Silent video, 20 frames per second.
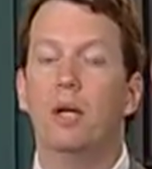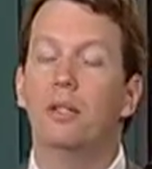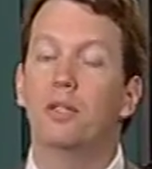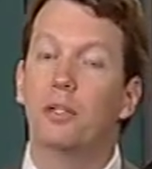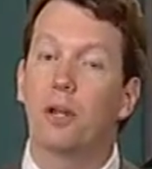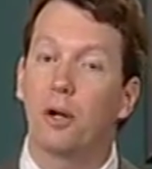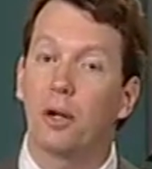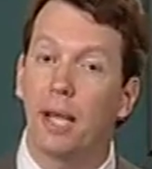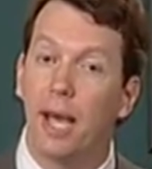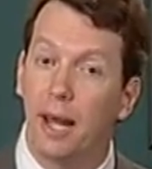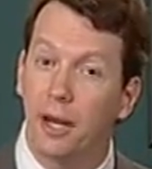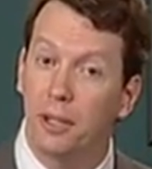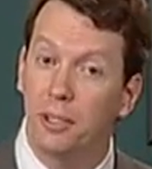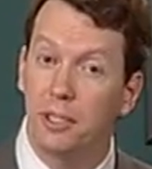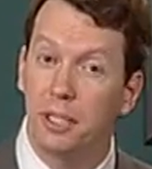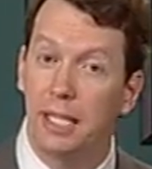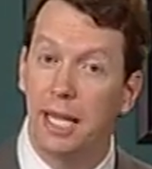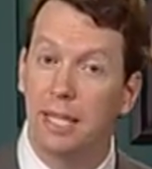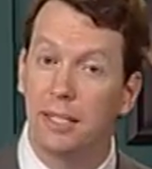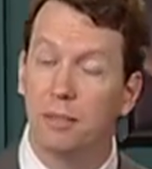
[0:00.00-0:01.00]
Dark
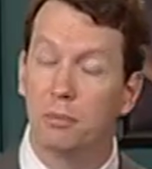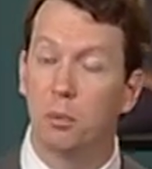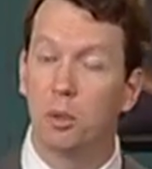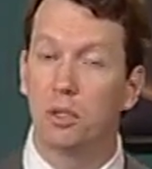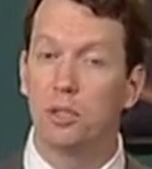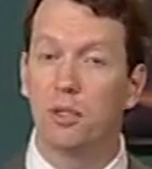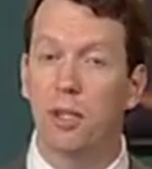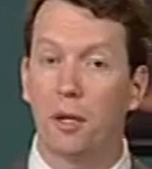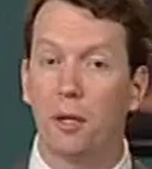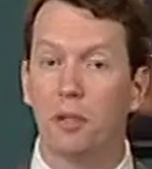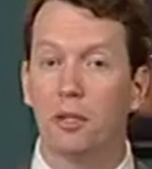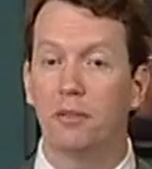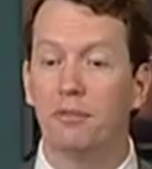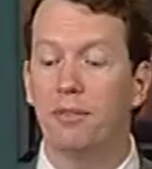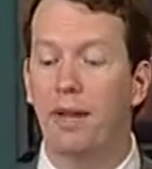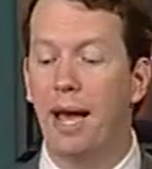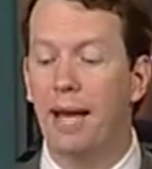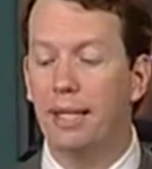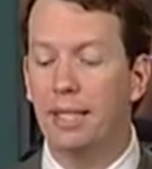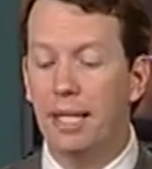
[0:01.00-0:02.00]
energy has a more subtle
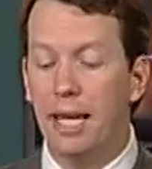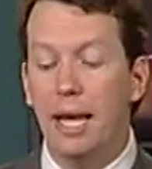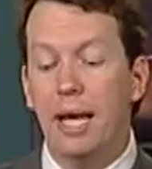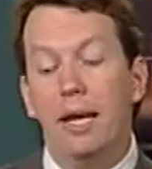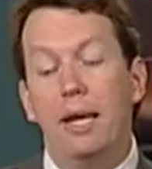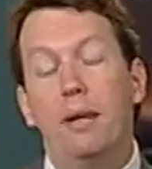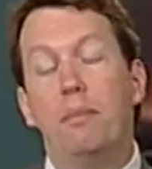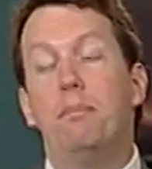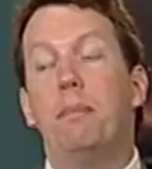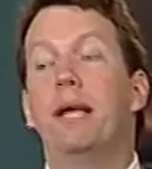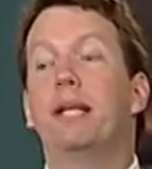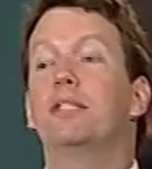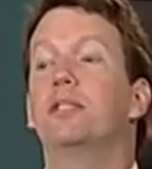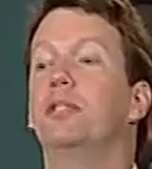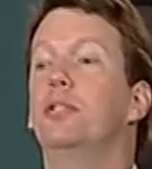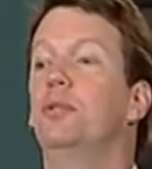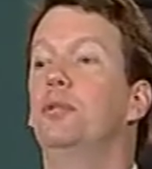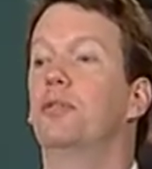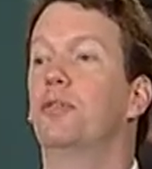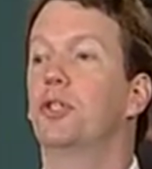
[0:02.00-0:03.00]
effect. It makes the
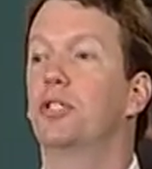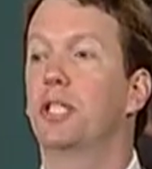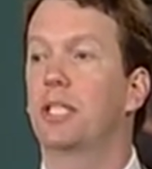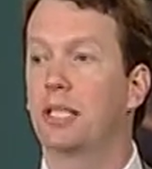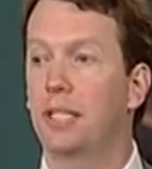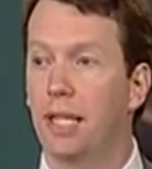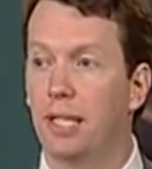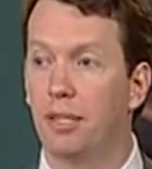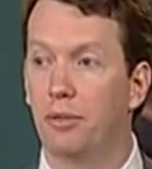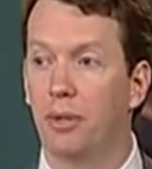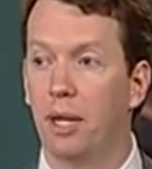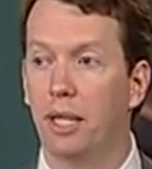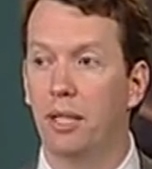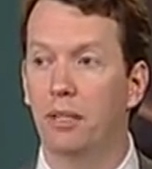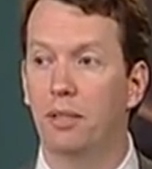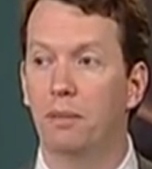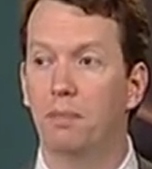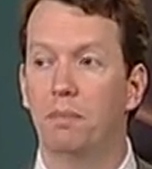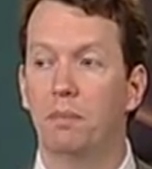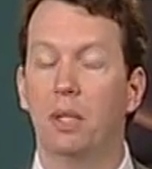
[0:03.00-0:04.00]
universe
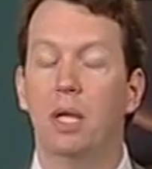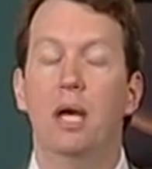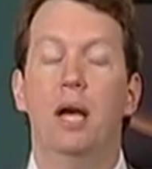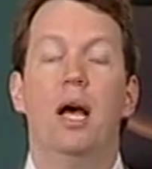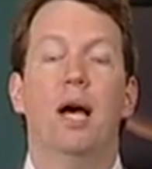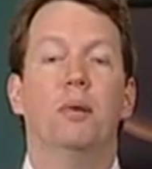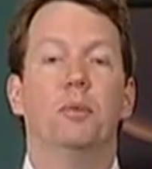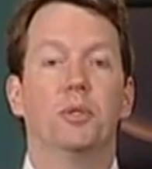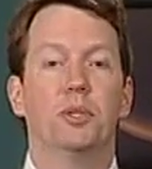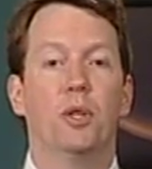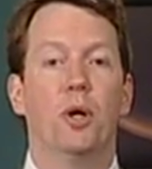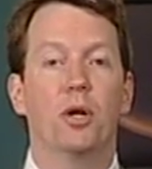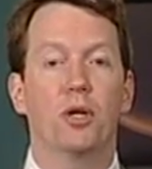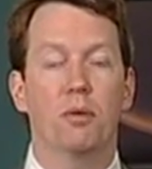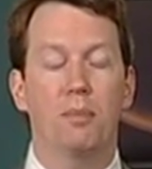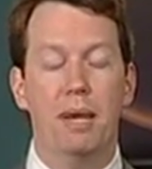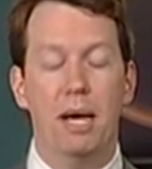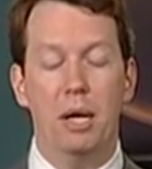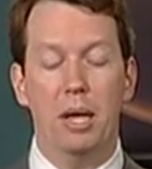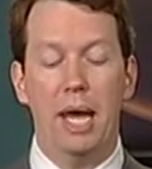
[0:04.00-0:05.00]
accelerate. And we'll talk
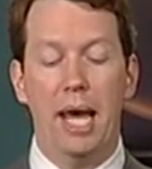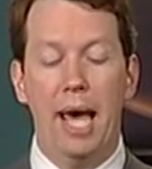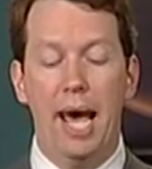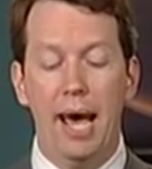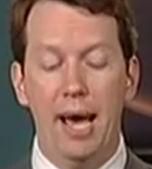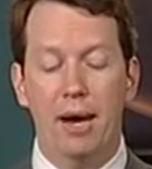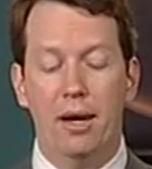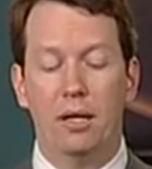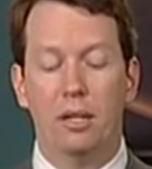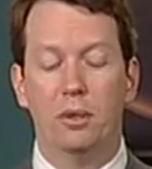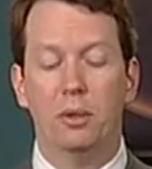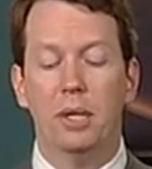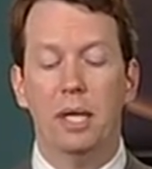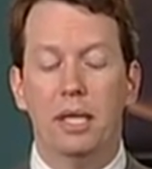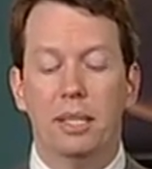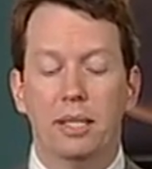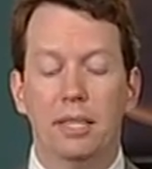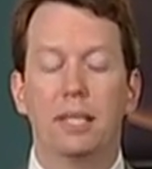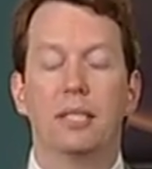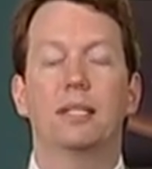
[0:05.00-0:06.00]
about how
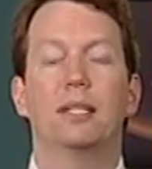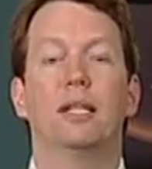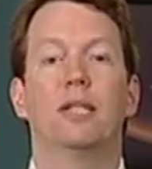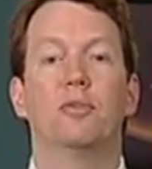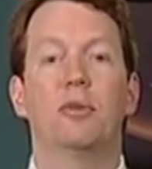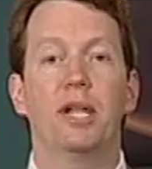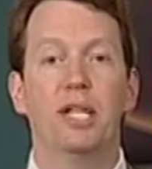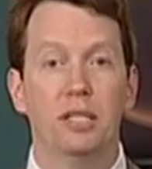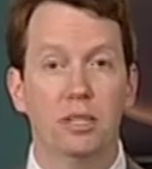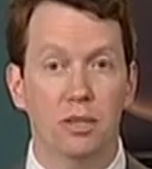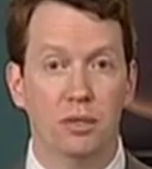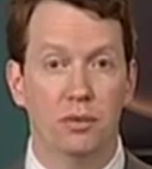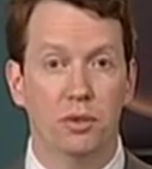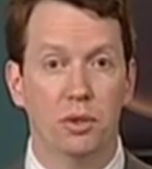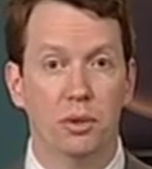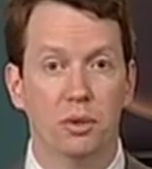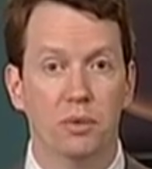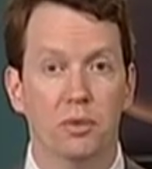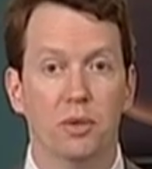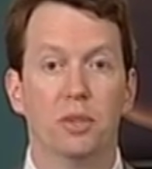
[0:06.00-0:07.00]
the acceleration of the
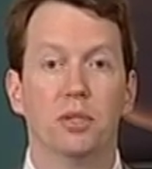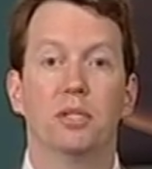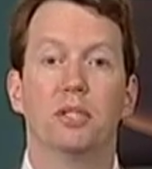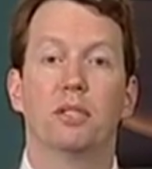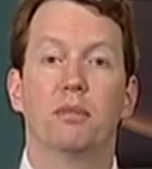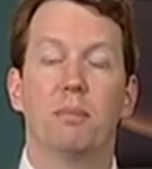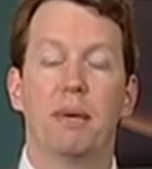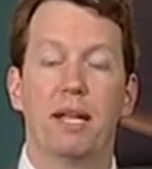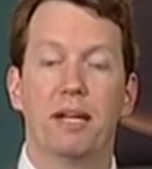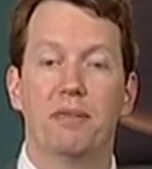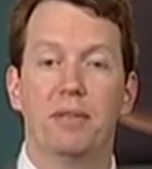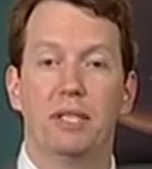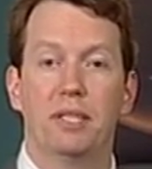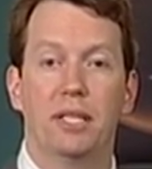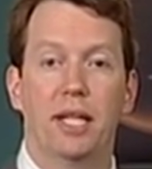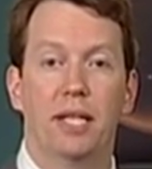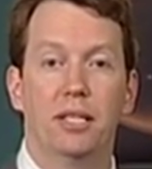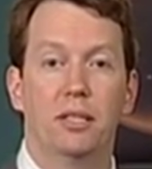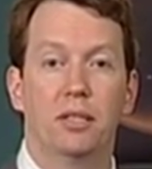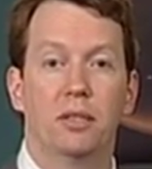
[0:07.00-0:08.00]
universe is a
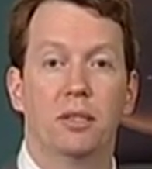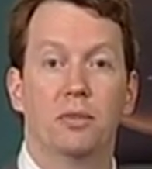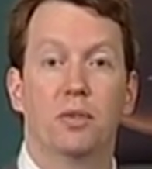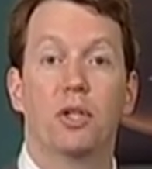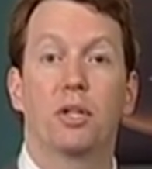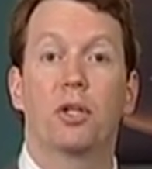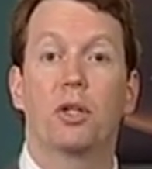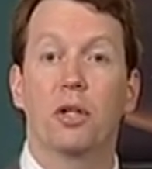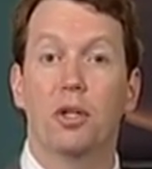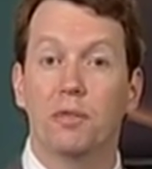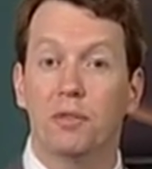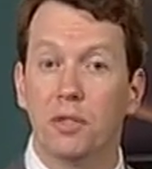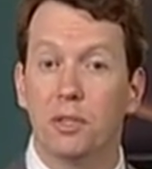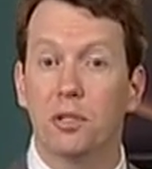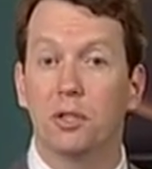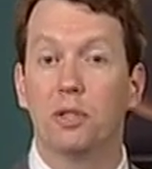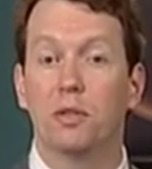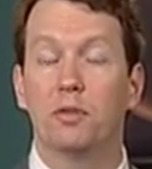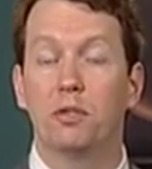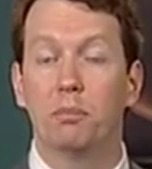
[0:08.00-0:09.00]
manifestation of the
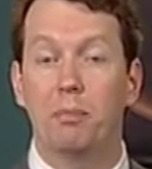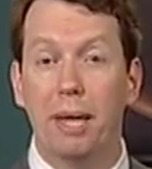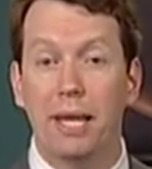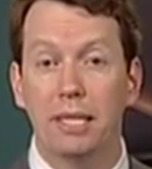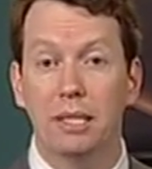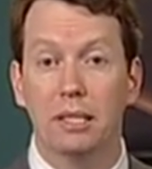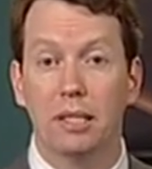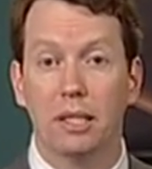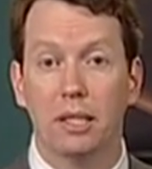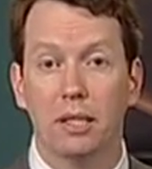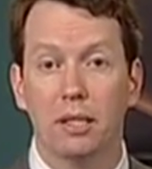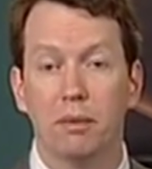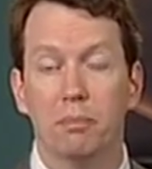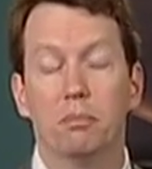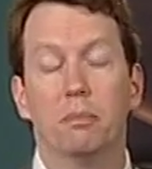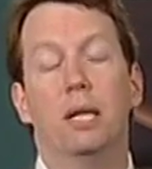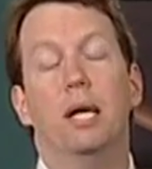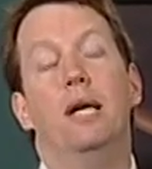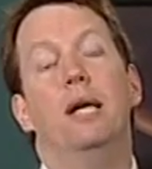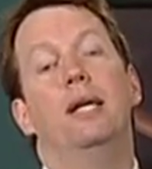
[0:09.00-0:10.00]
curvature of
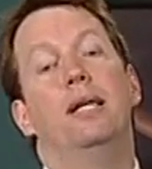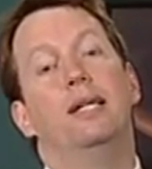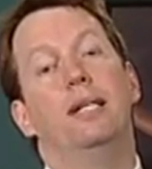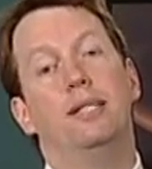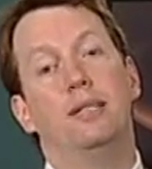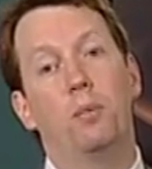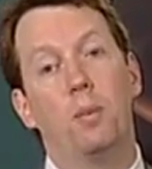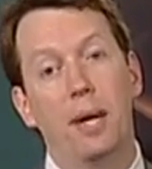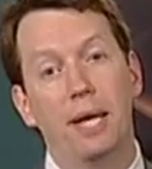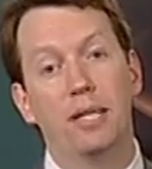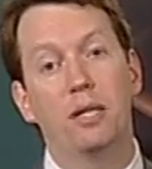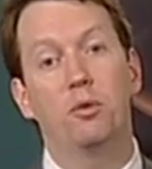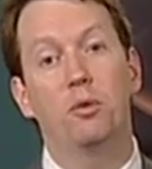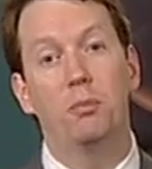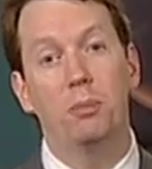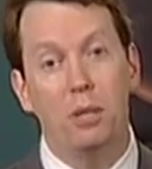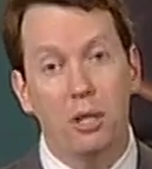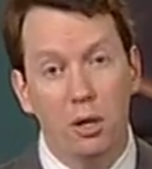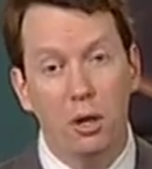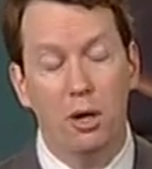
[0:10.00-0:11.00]
space-time in the way that
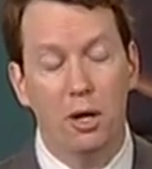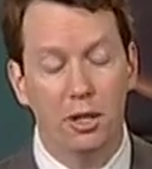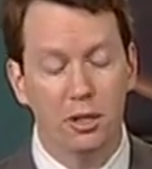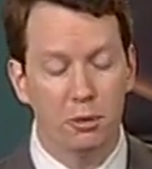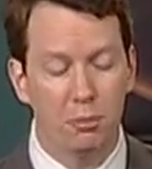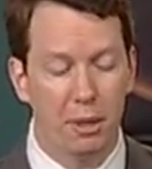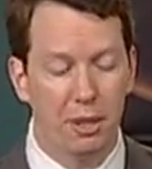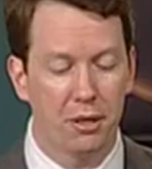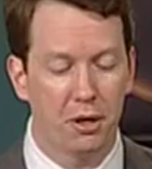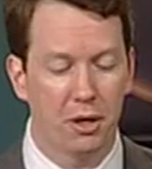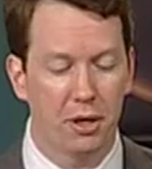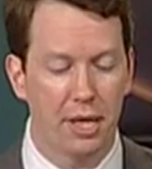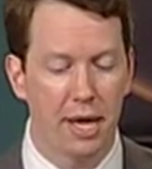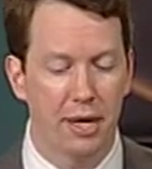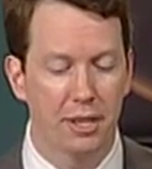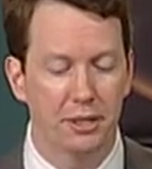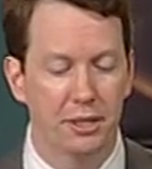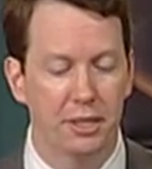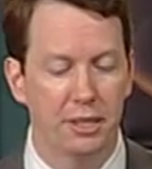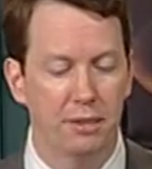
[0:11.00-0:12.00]
would be caused by dark
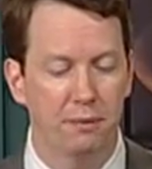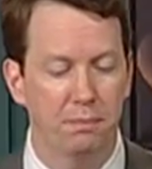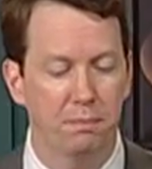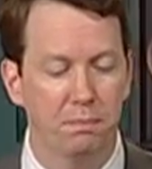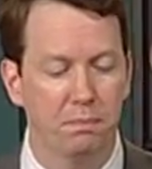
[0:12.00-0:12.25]
energy.